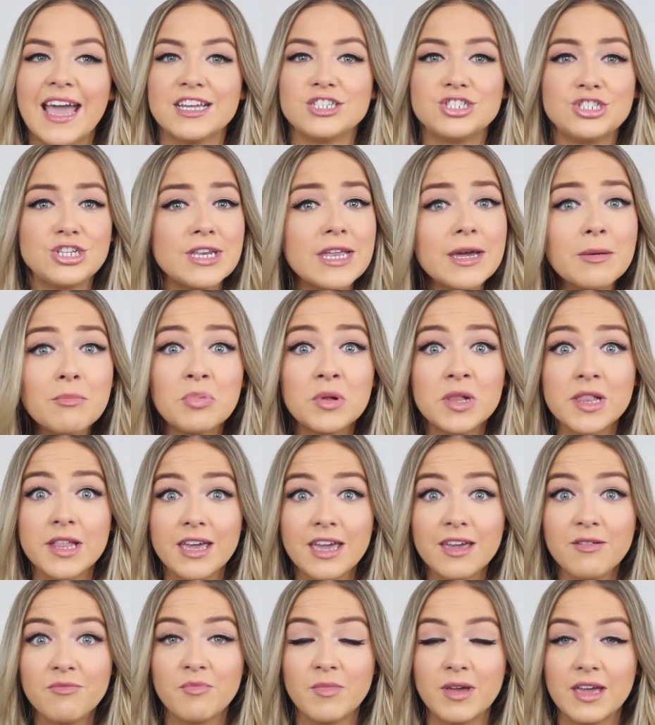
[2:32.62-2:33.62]
And she didn't
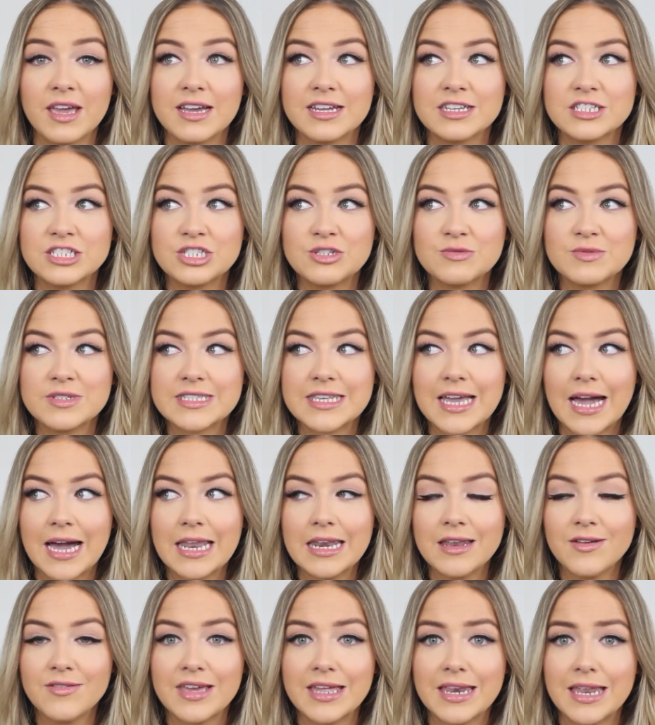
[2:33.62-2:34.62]
believe me, and she was
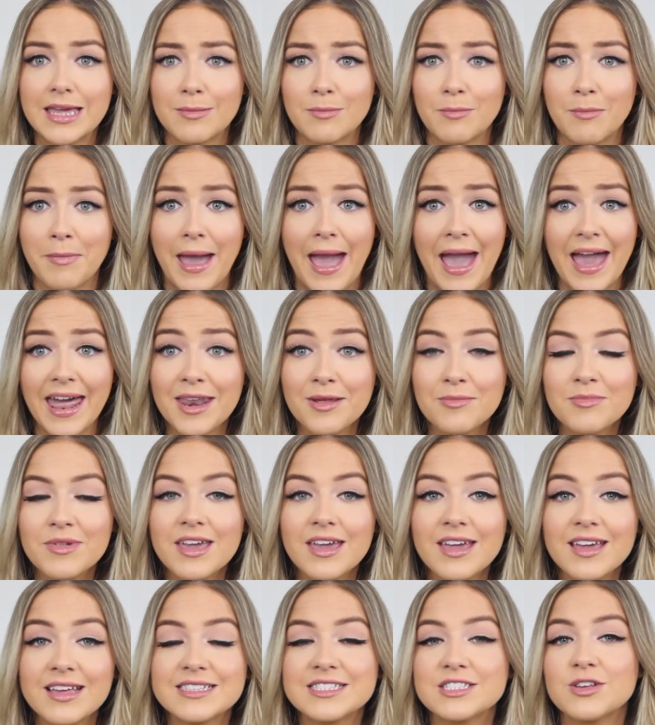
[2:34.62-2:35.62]
kind of getting mad at
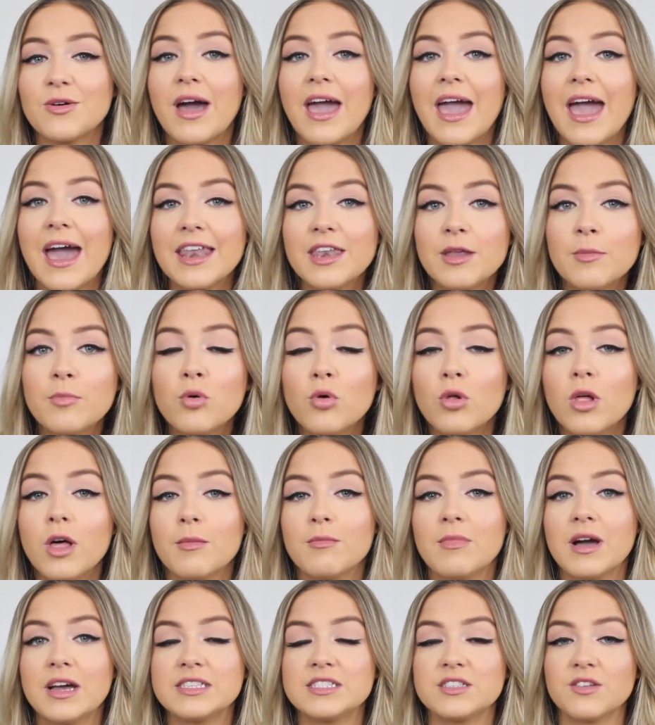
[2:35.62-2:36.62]
me. And so I had to pull
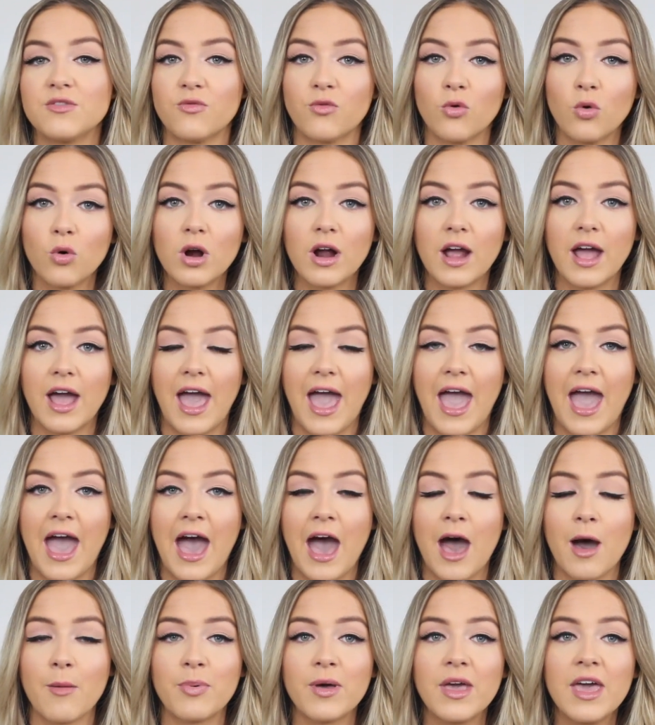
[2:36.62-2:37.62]
up my Sephora
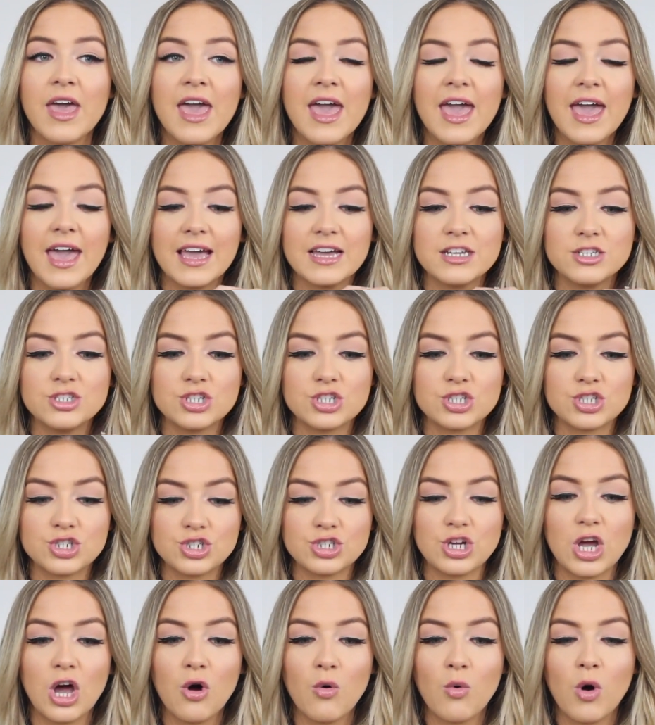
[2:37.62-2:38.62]
app and just
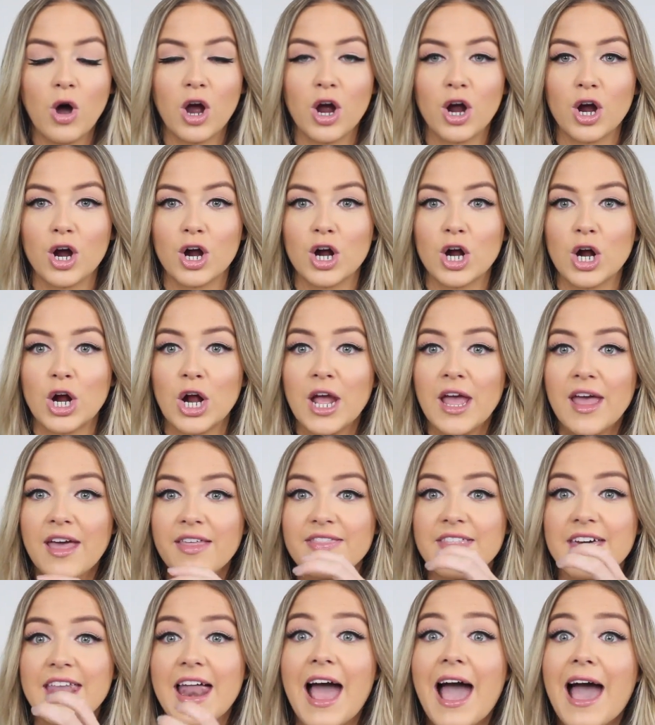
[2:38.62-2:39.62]
show her
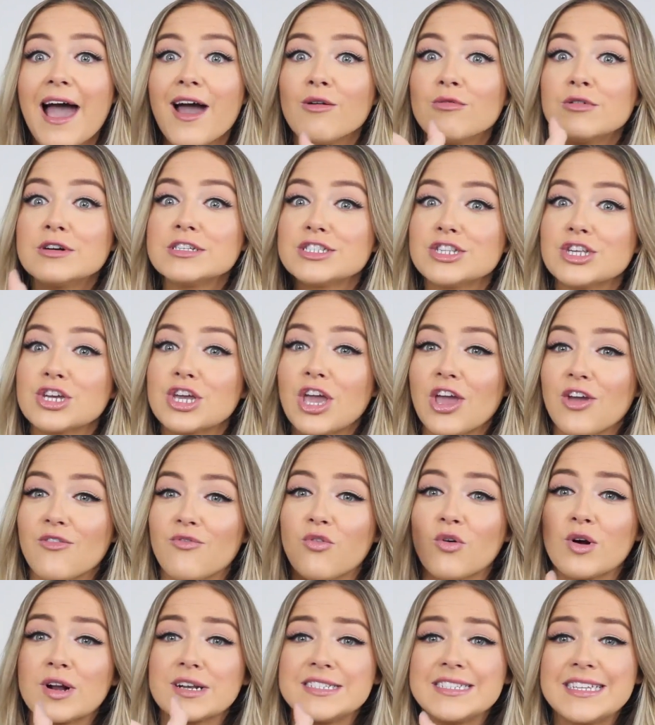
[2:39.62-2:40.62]
that I was
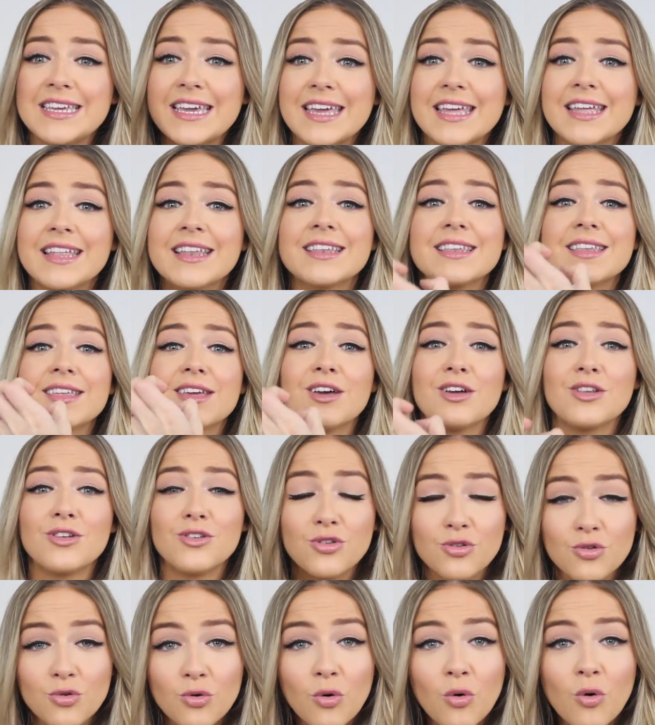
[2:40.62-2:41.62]
looking for Teint
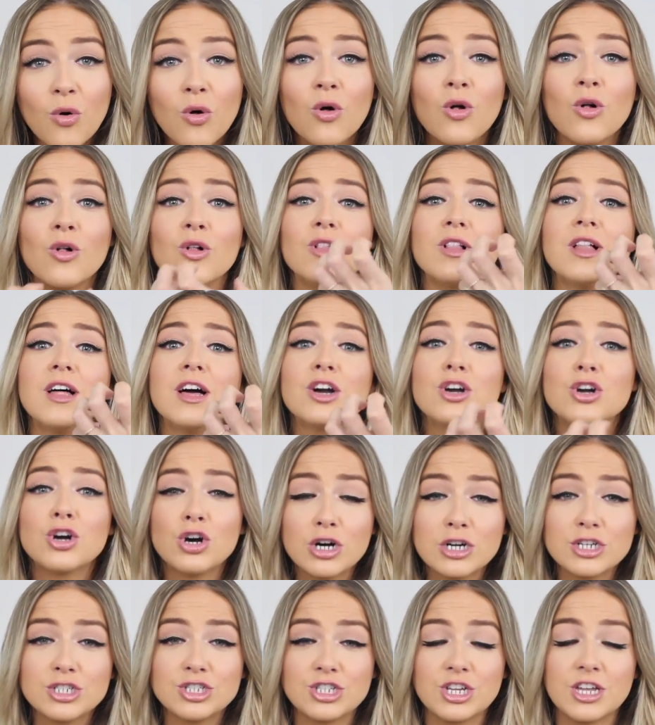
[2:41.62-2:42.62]
Idole
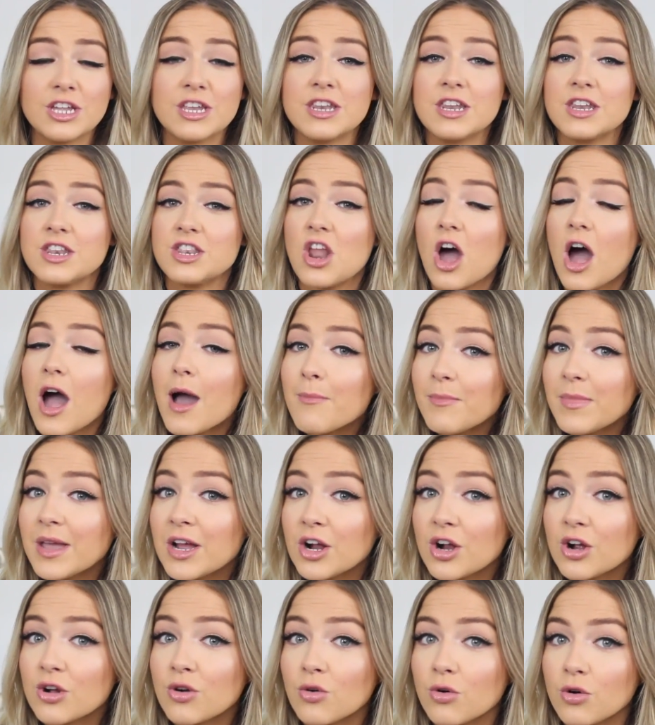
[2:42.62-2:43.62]
Cushion, not
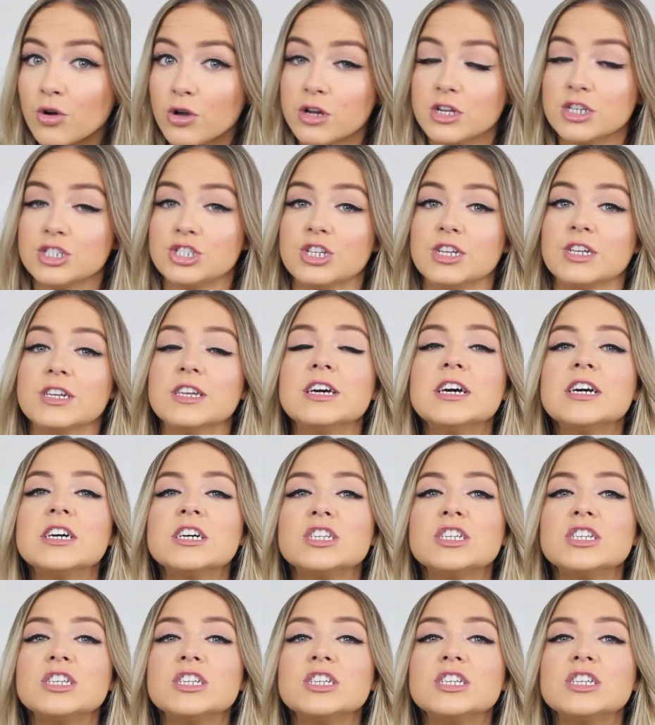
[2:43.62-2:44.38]
Miracle Cushion.